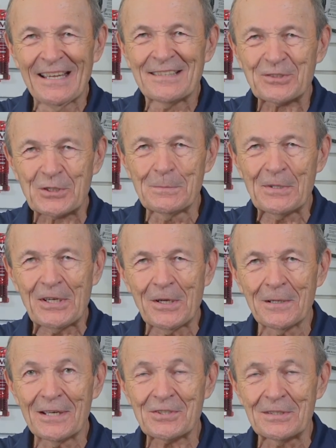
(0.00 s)
Scuba
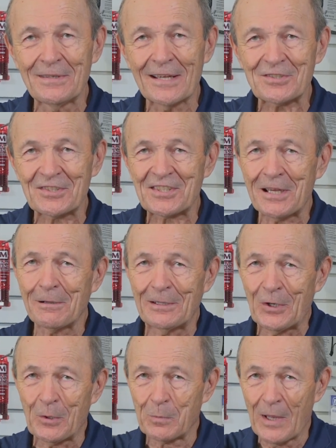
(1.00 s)
gear isn't necessarily
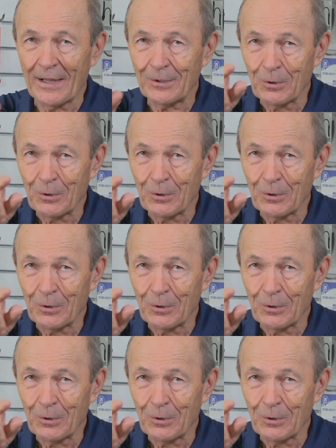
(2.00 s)
all black.